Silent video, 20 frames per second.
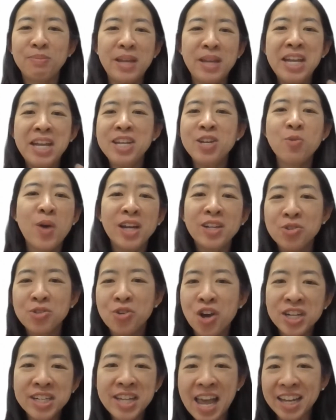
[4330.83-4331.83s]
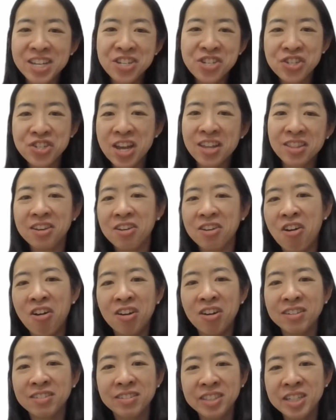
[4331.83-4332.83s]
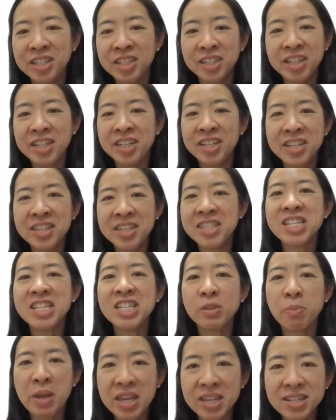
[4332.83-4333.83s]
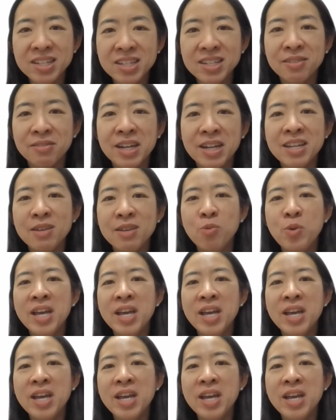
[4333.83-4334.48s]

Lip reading: anyone to contact each other in this space, right?